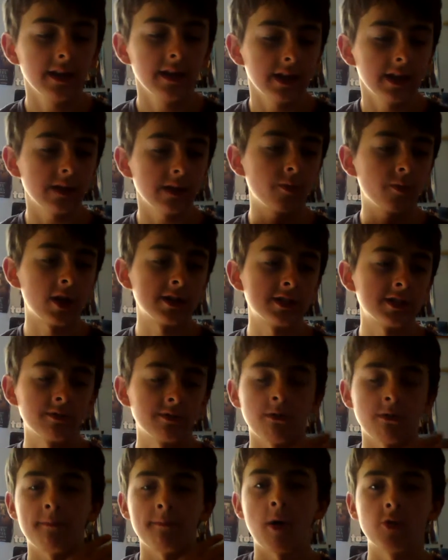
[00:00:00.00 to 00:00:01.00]
he wants the
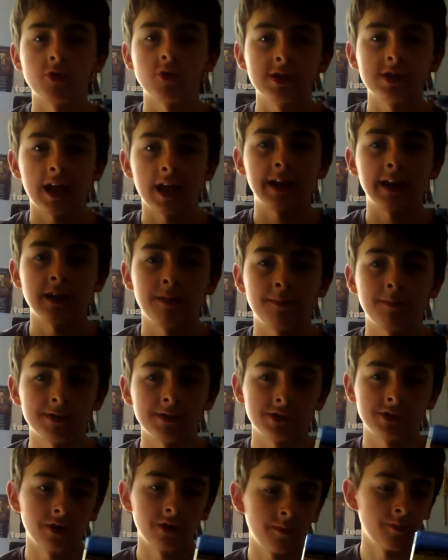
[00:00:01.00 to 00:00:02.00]
remotes lined up a
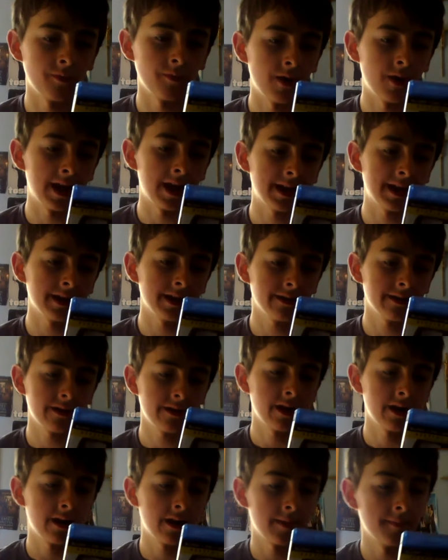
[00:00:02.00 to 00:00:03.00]
certain way
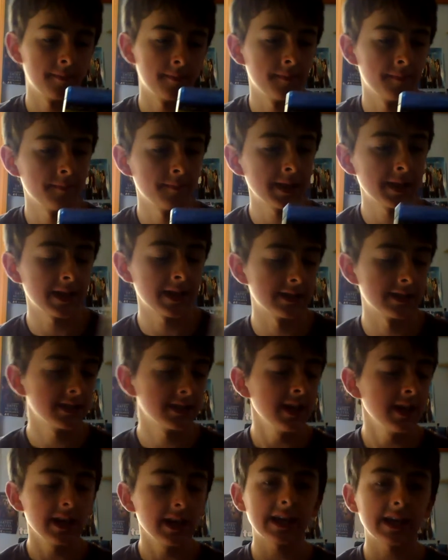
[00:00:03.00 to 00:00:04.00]
um, because
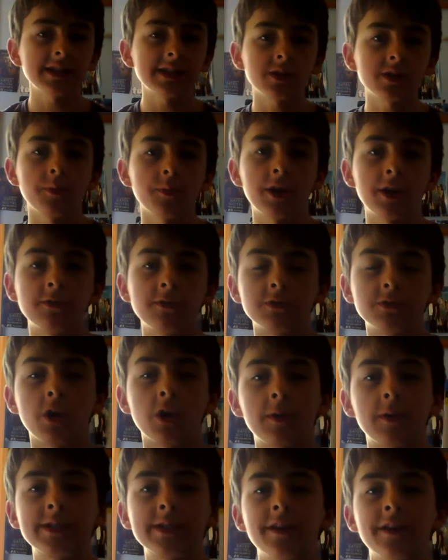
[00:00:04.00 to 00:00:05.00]
he's the one who's
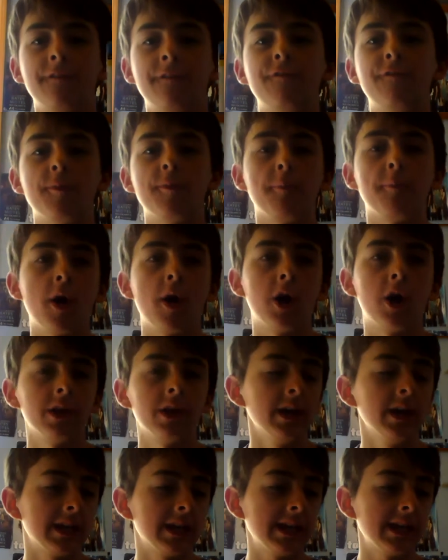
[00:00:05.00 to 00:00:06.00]
always into football.
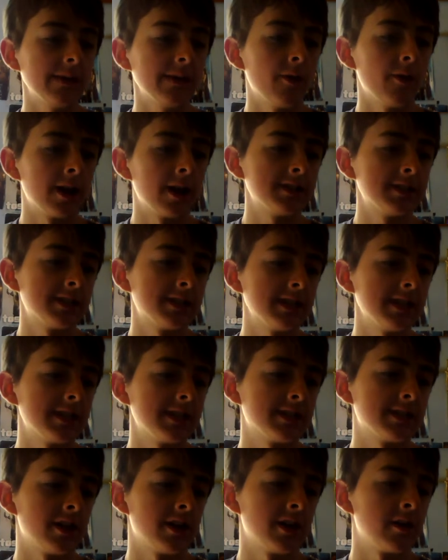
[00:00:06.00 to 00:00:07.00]
He wants
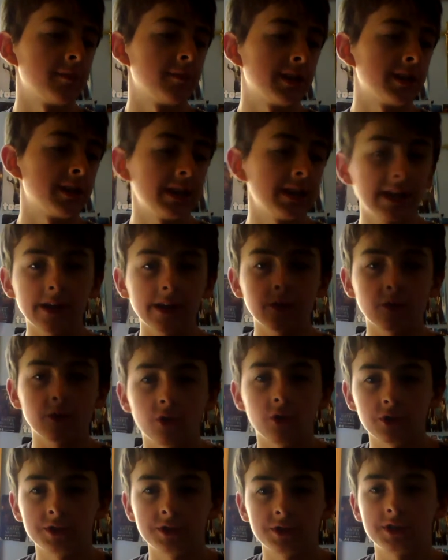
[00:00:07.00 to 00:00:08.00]
these um, the
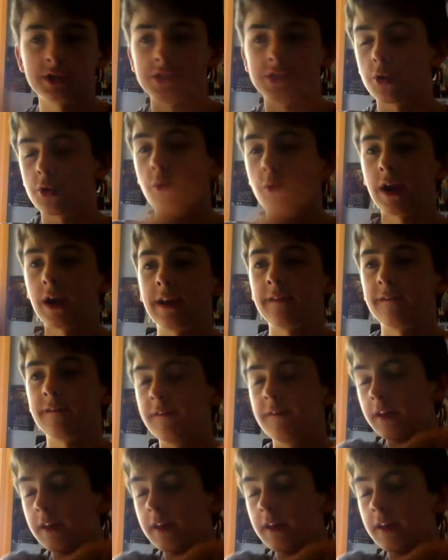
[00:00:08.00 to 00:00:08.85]
Eagles to win.